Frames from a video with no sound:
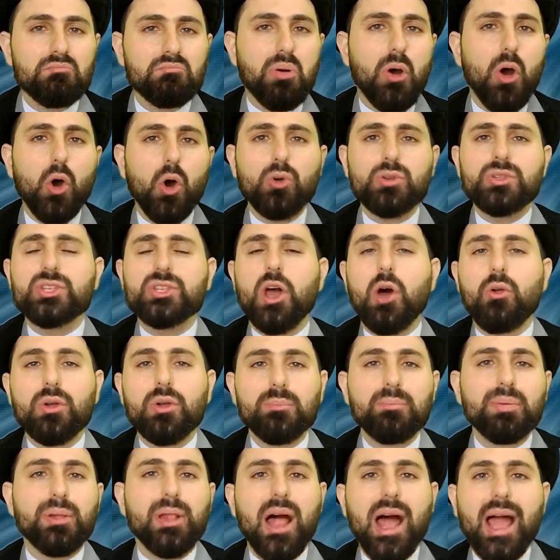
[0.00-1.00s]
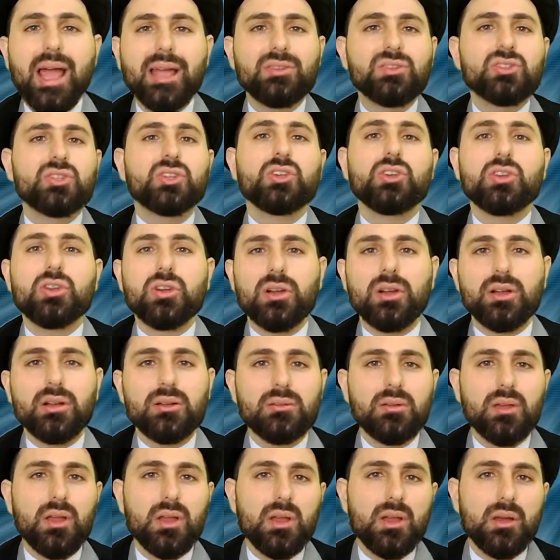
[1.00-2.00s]
post a reply to
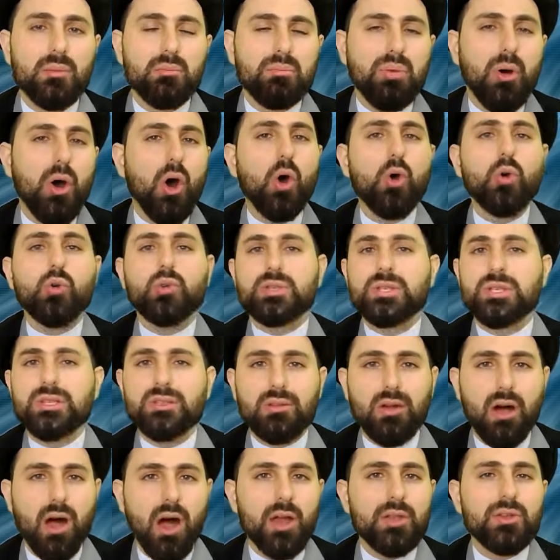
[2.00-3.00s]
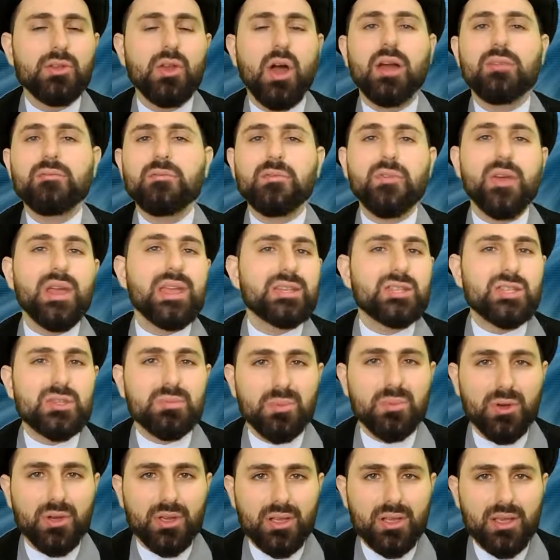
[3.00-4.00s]
your post on, on
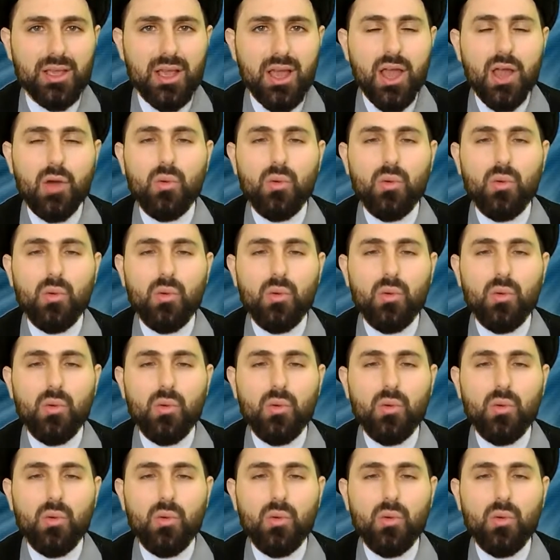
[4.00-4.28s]
Facebook,